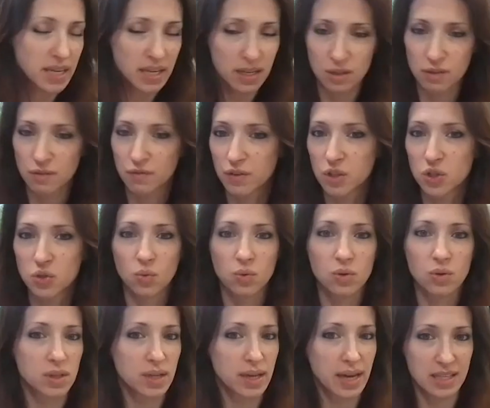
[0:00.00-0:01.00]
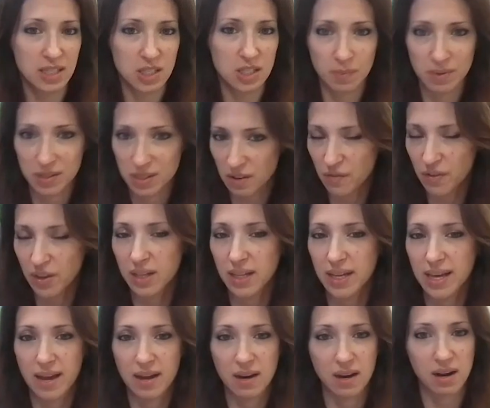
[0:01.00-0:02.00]
individually and
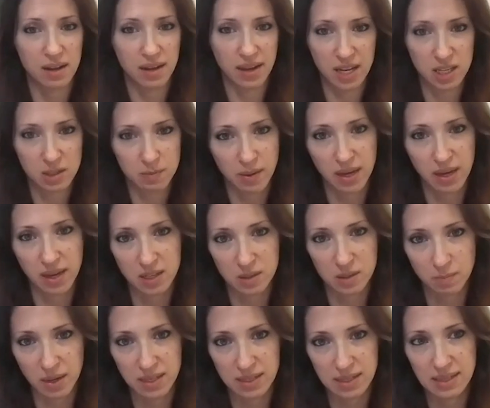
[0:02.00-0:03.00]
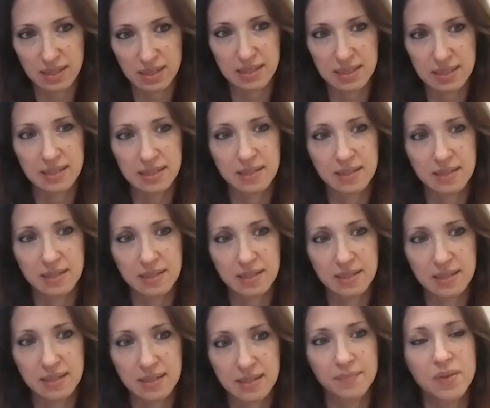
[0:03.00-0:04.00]
specifically and on a case-by-case basis.
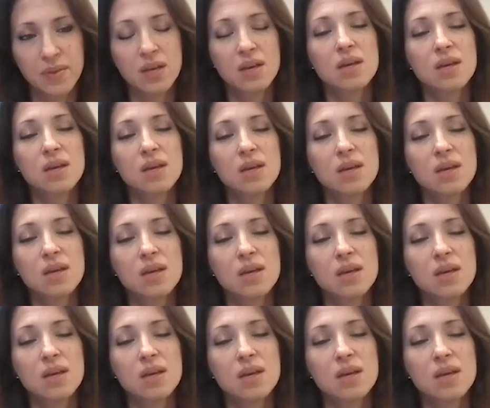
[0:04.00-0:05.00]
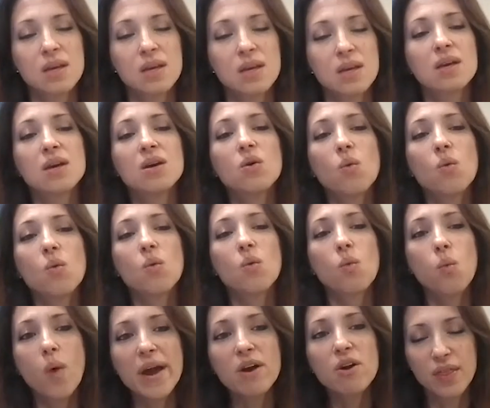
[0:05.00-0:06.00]
Where I think
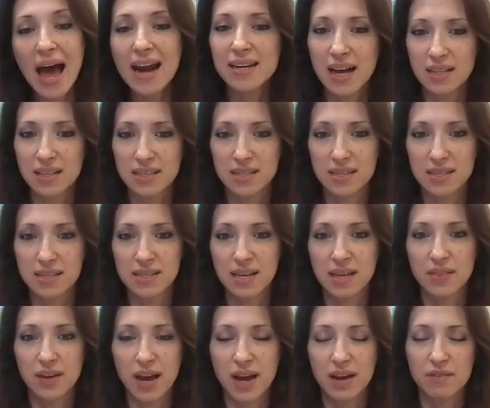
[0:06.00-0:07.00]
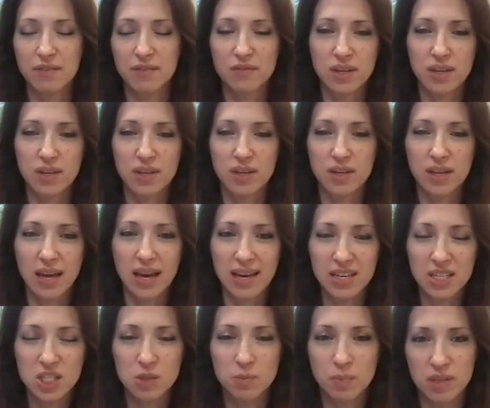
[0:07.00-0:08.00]
that analysis and the kind of the
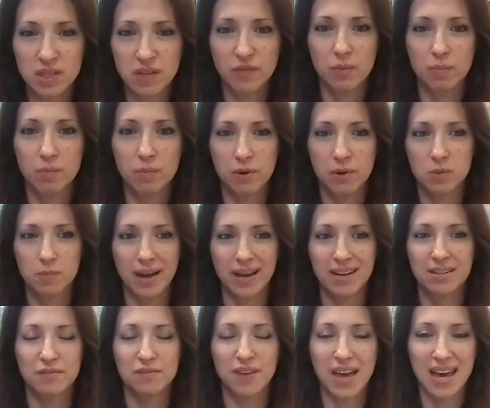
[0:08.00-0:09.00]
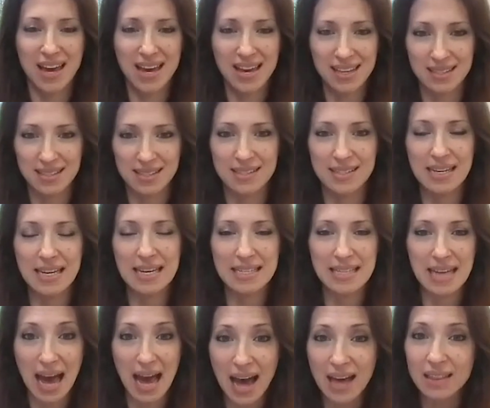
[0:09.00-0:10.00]
case-specific perspective ends is
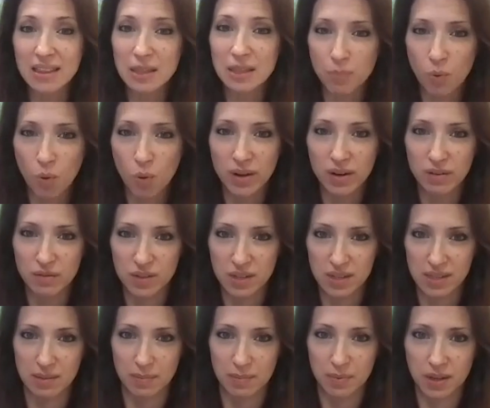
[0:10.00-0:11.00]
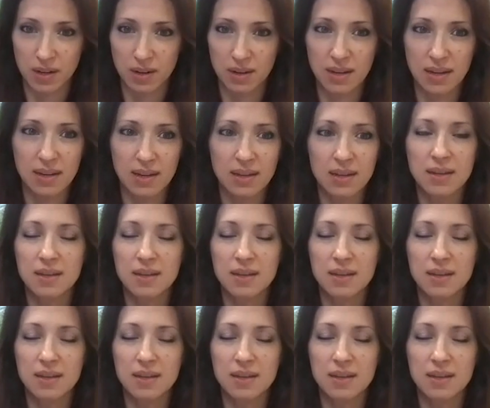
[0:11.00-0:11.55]
at the point of discipline.